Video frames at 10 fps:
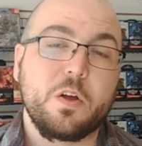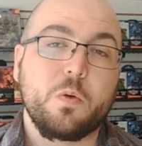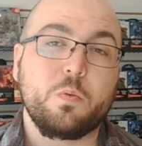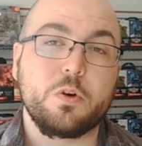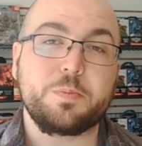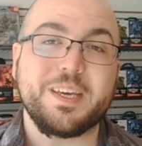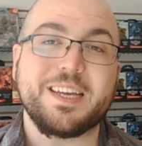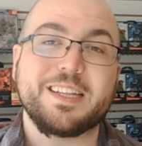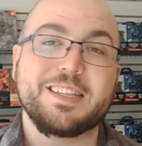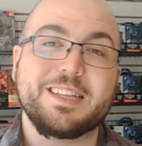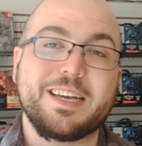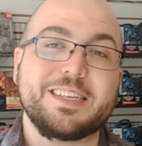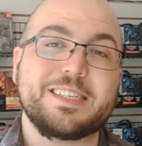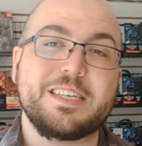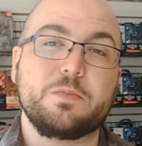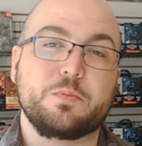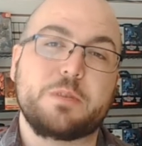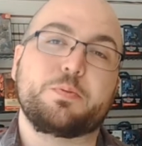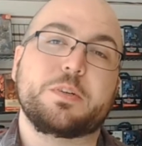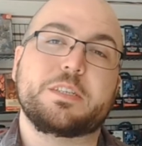will be legacy
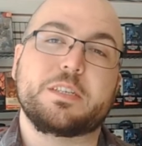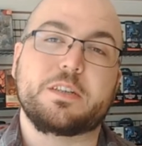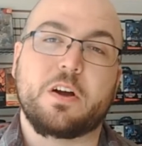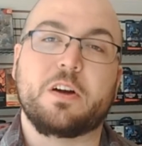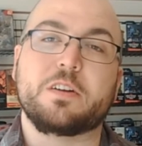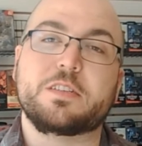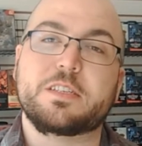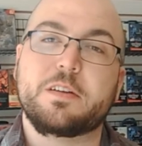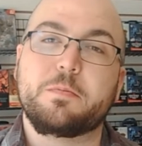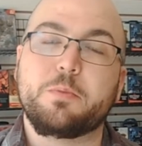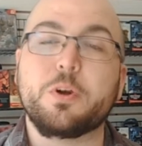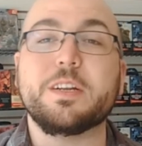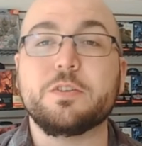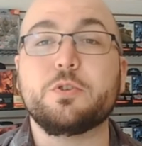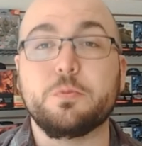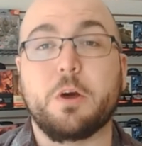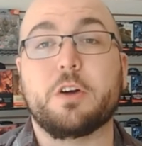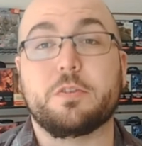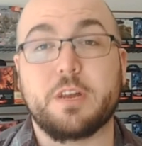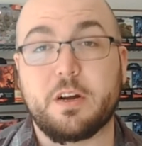reprinted cards put into
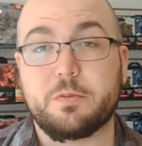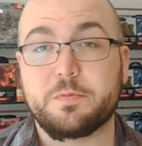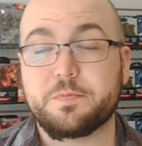Modern now.